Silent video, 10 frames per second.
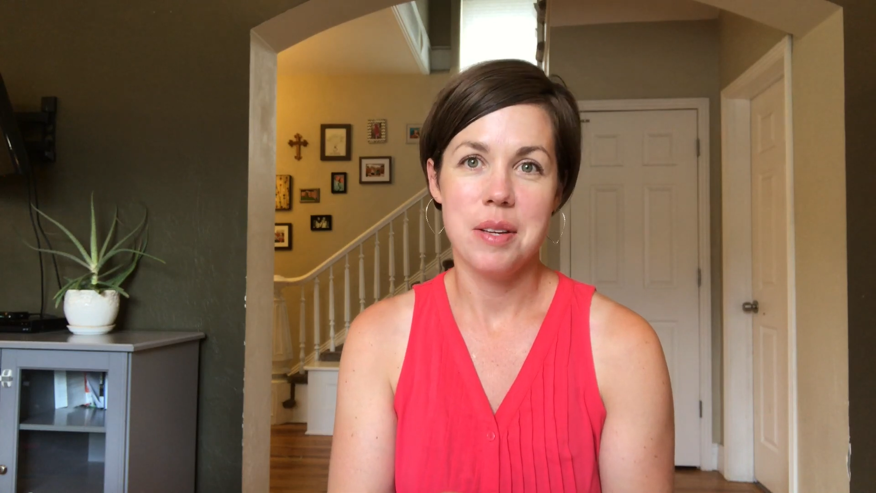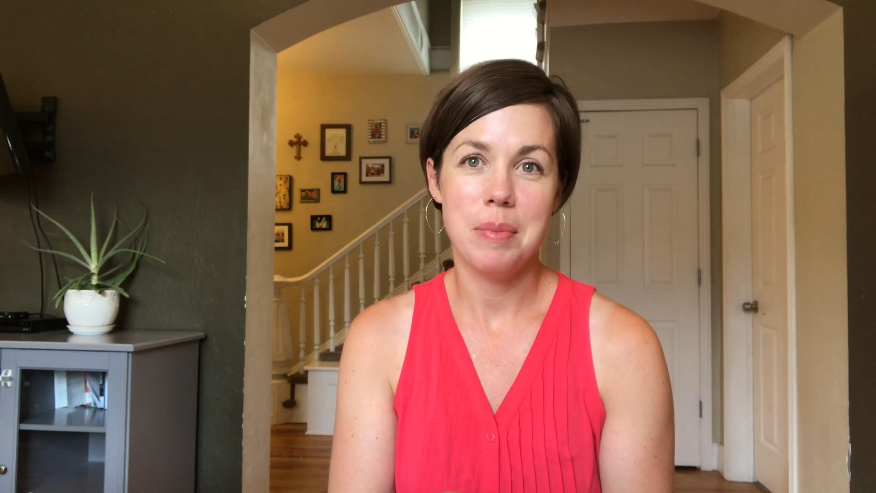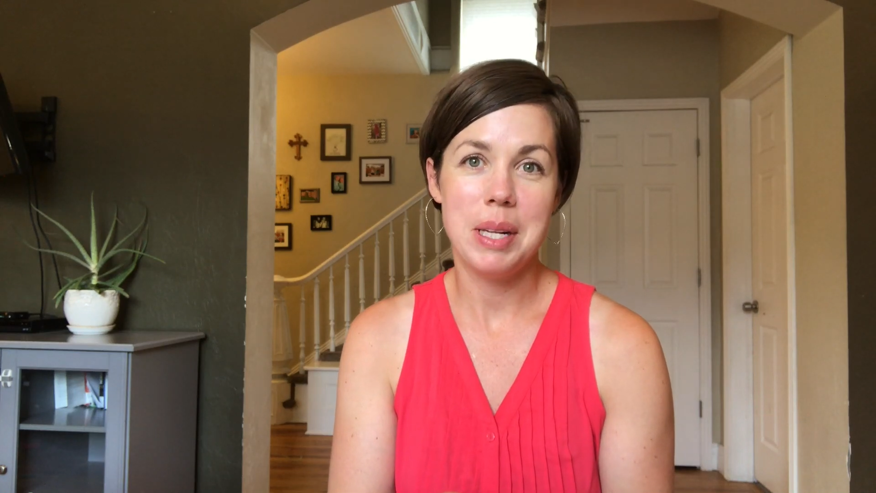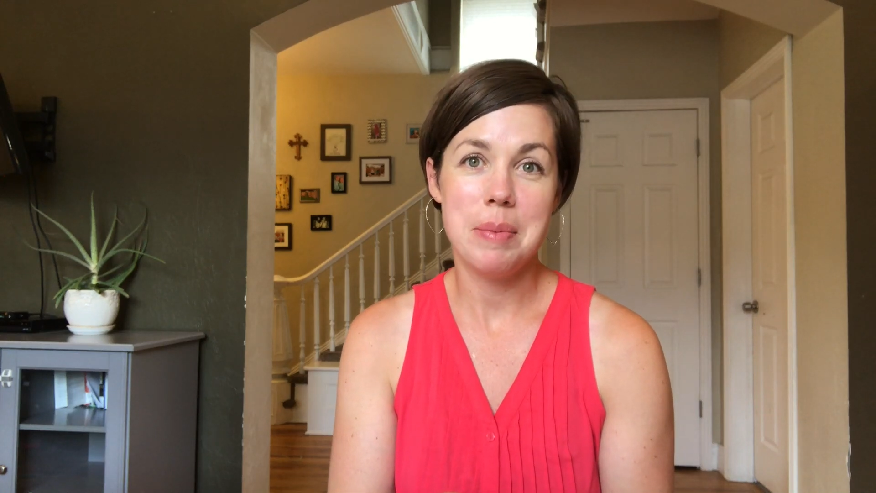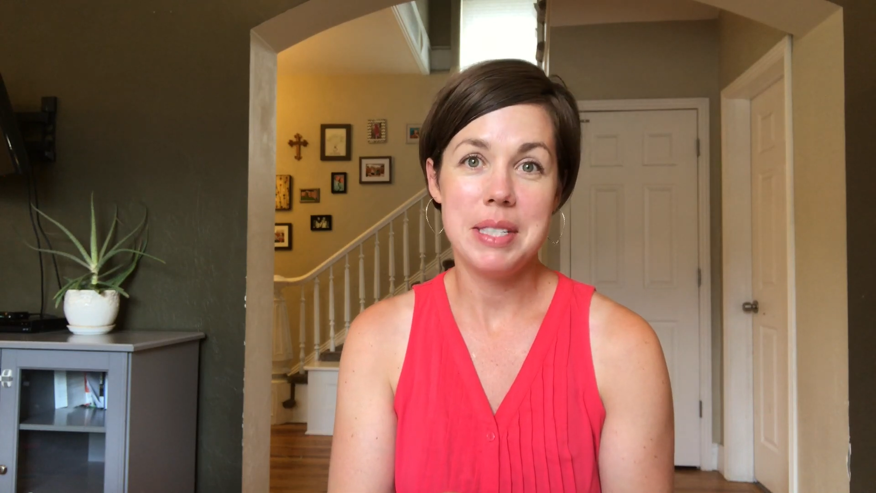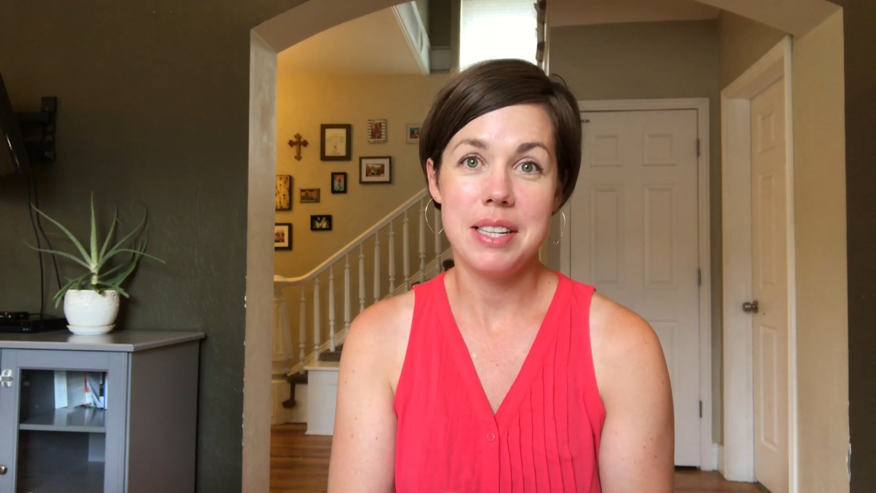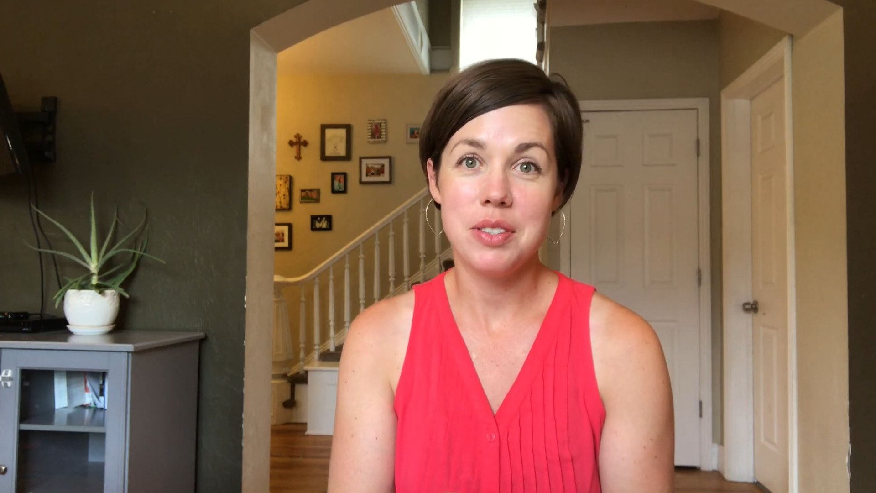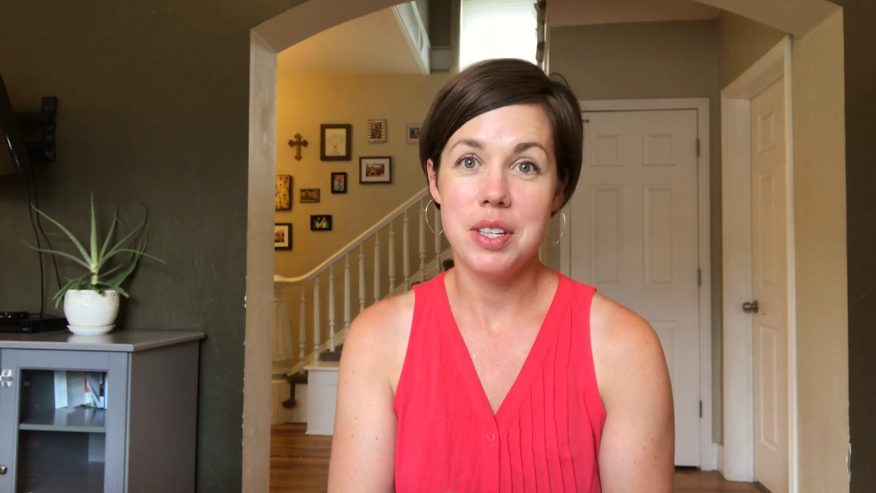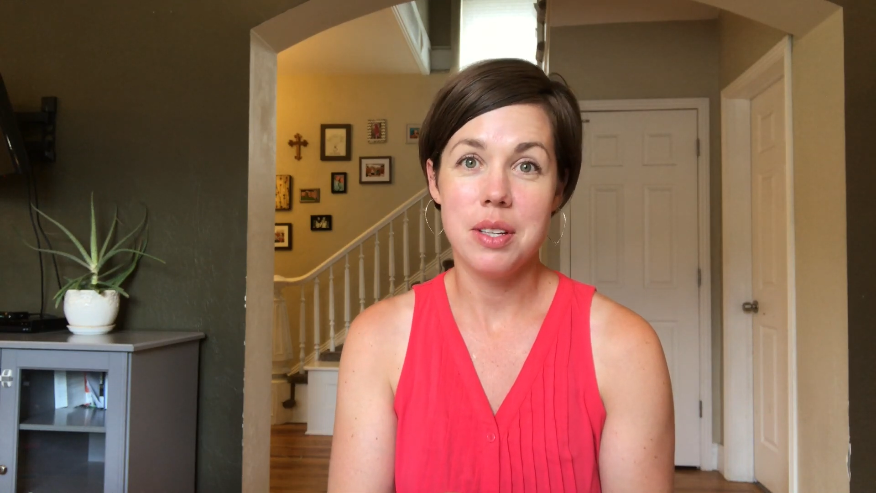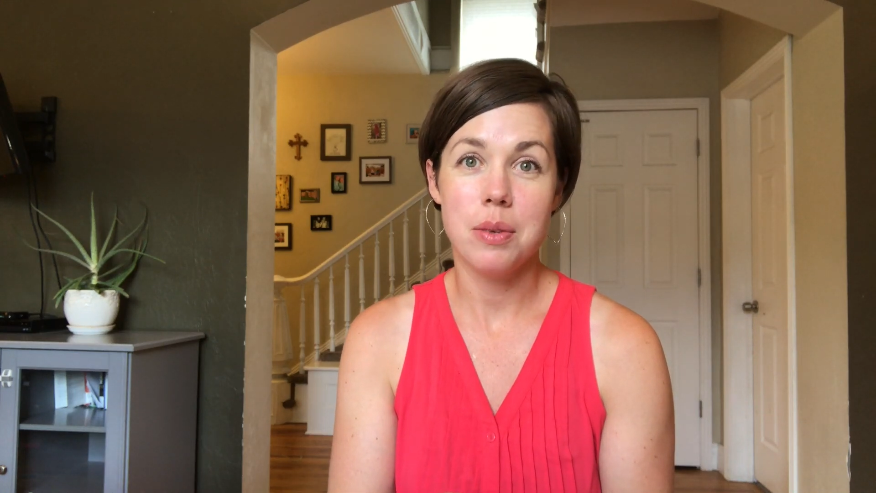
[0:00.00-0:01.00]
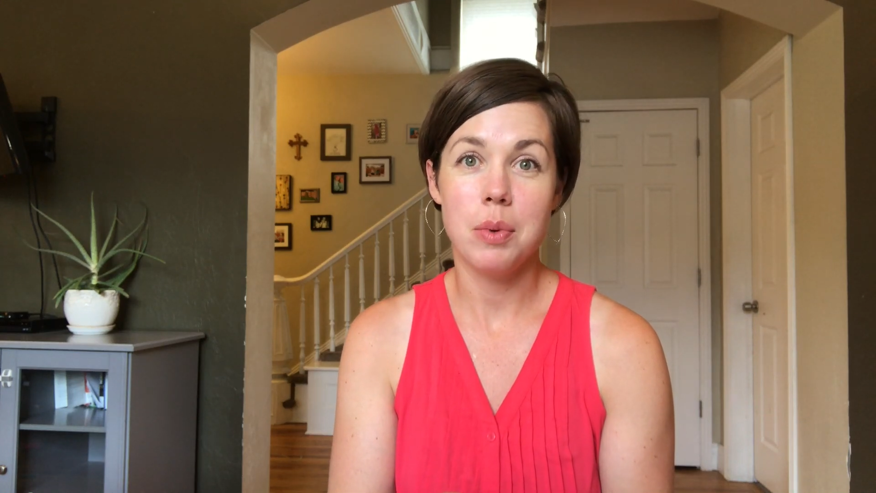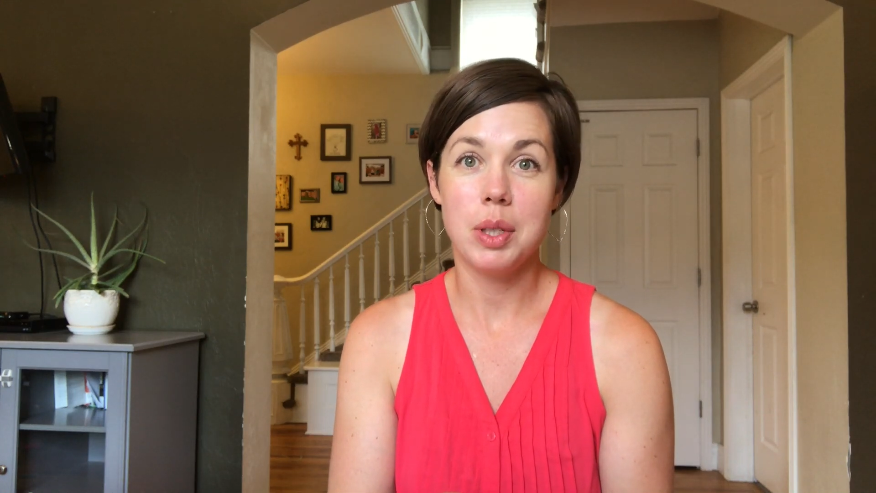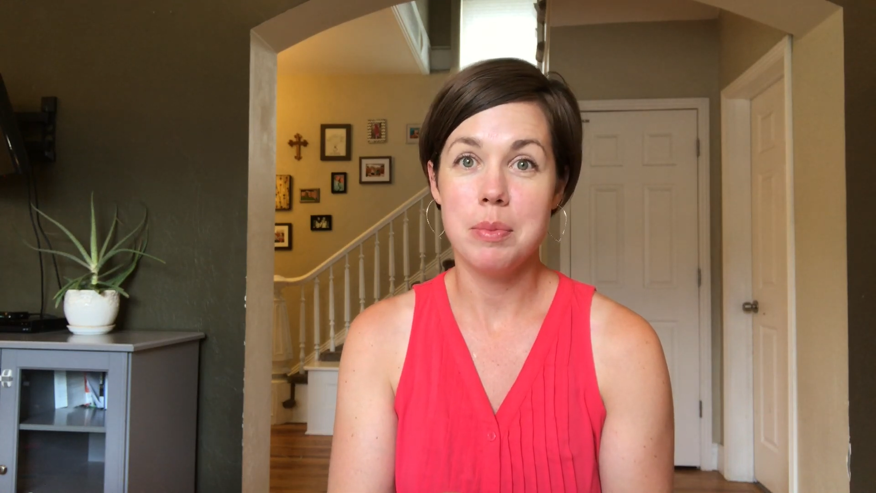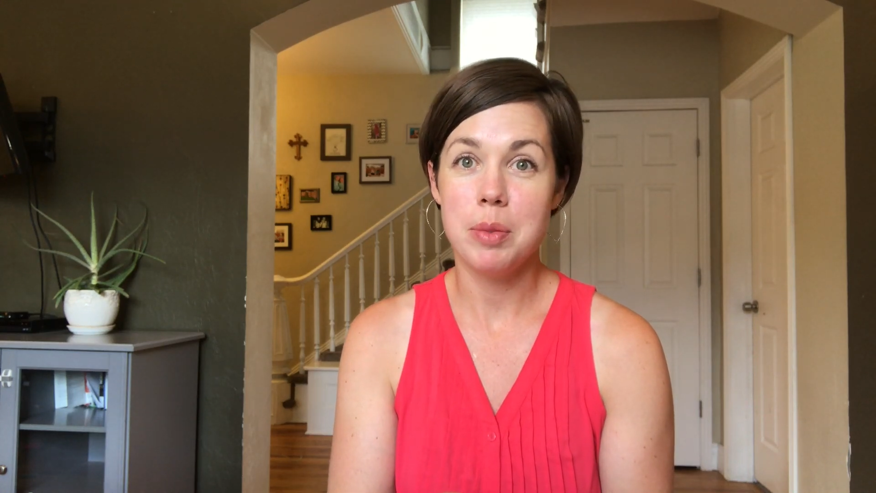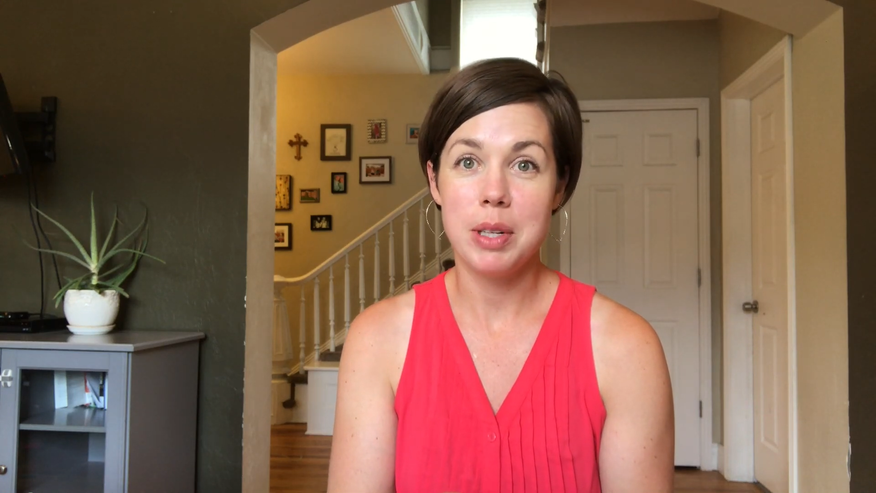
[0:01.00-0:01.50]
My name is Angie.
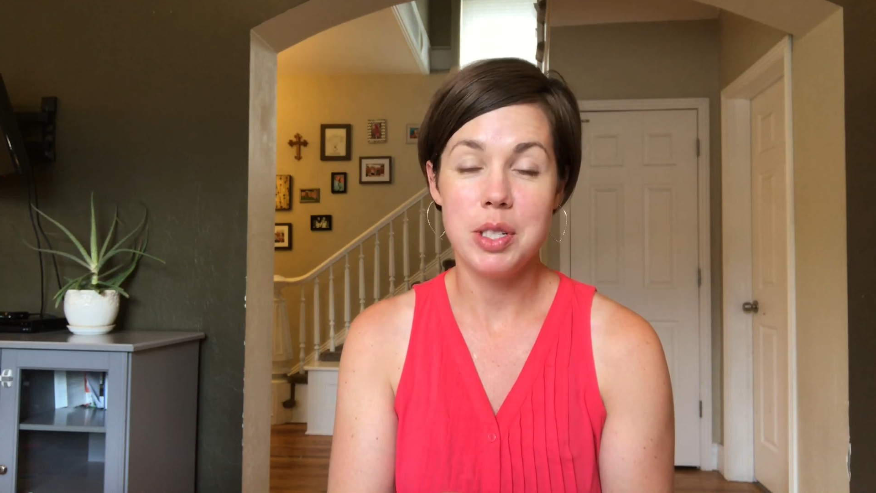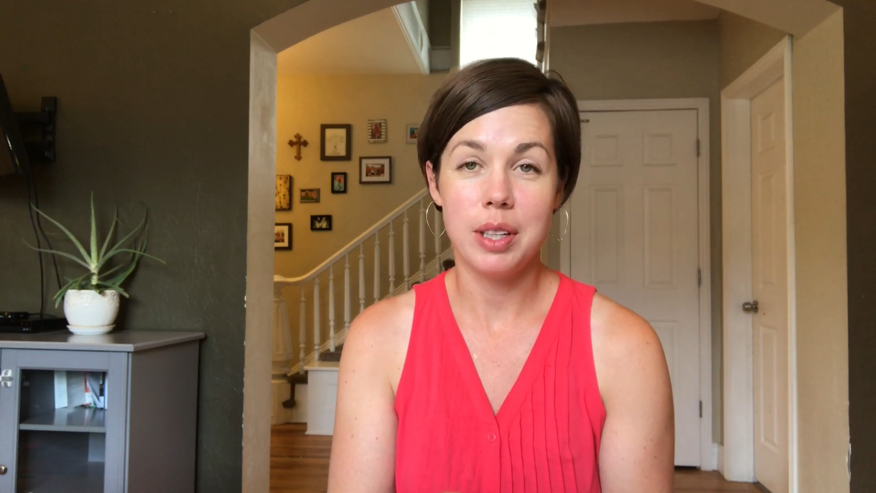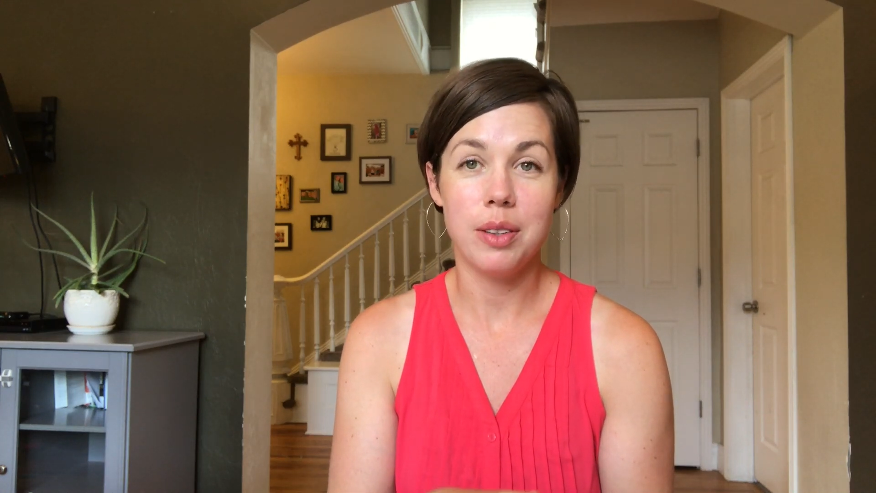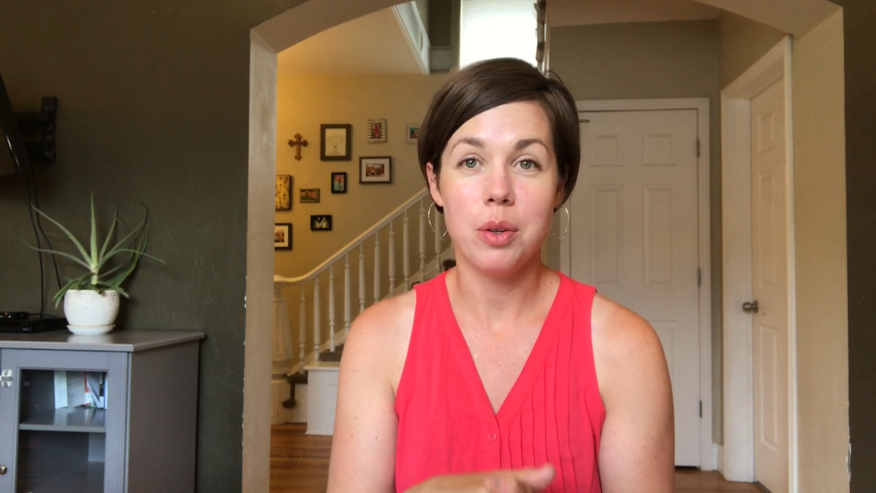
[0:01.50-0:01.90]
Welcome to my channel